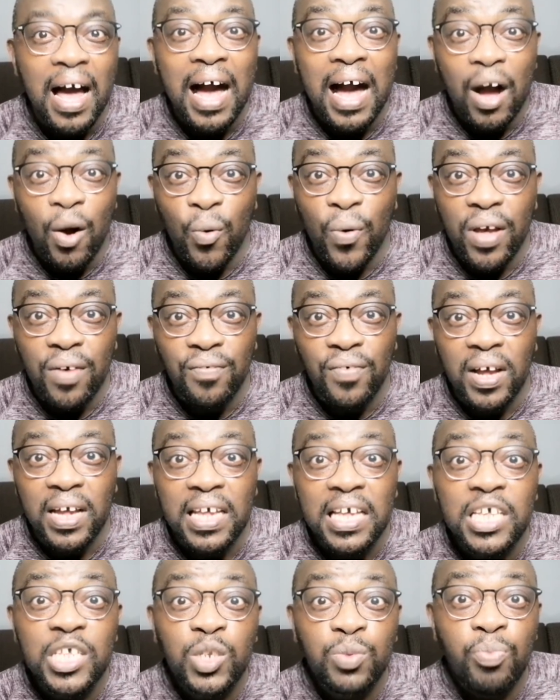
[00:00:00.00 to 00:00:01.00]

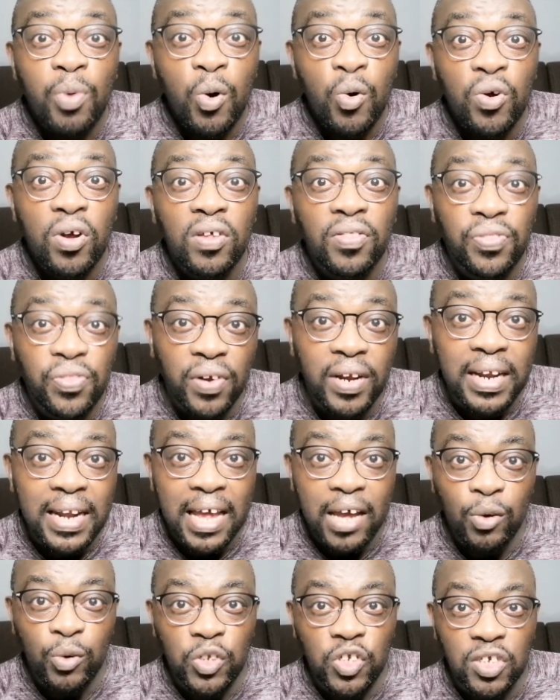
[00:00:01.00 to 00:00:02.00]
However, he spoke three
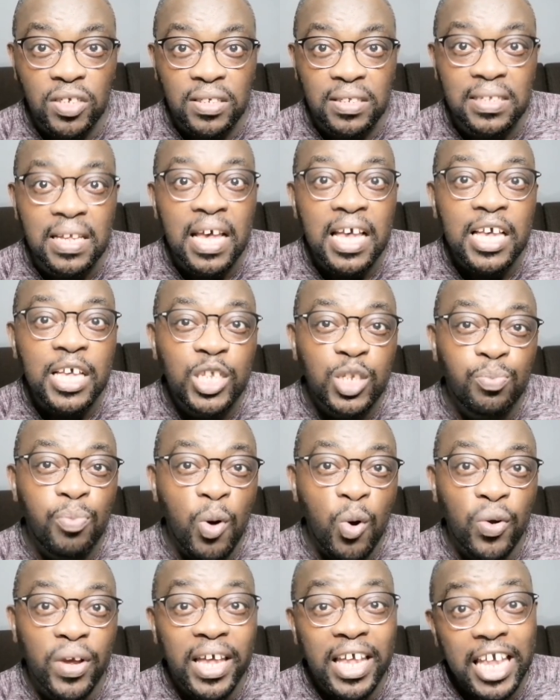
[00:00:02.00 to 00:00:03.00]
languages. He
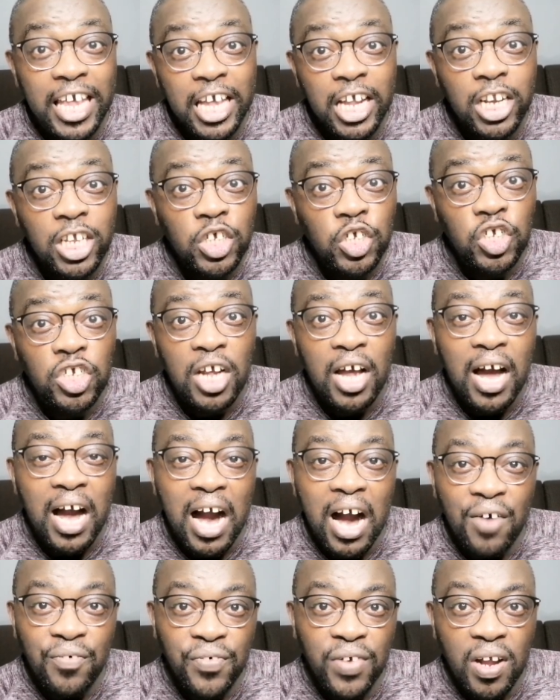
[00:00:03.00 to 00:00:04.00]
spoke English,
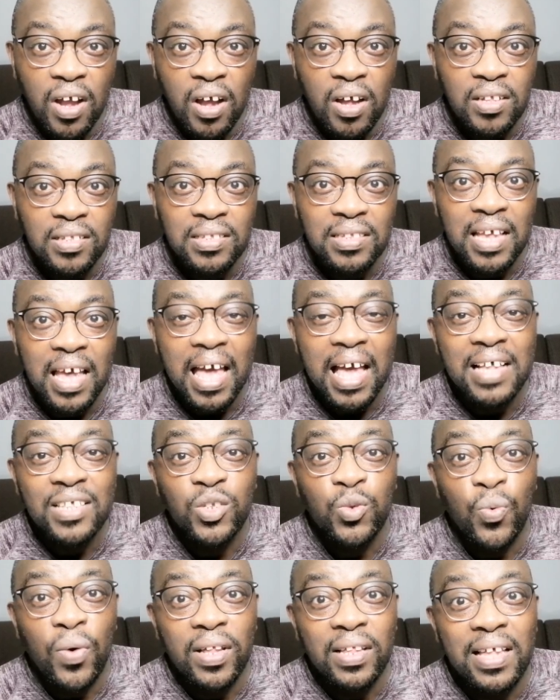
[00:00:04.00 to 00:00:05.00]
Afrikaans,
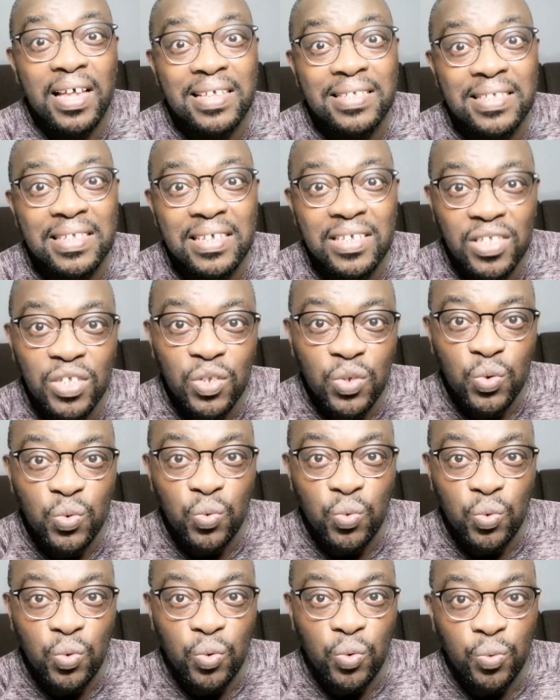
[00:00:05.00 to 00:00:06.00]
as well as
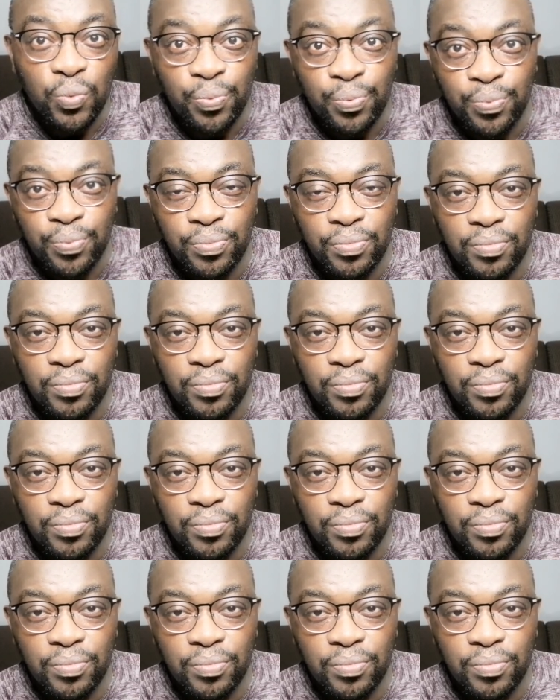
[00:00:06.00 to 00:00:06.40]
isiZulu.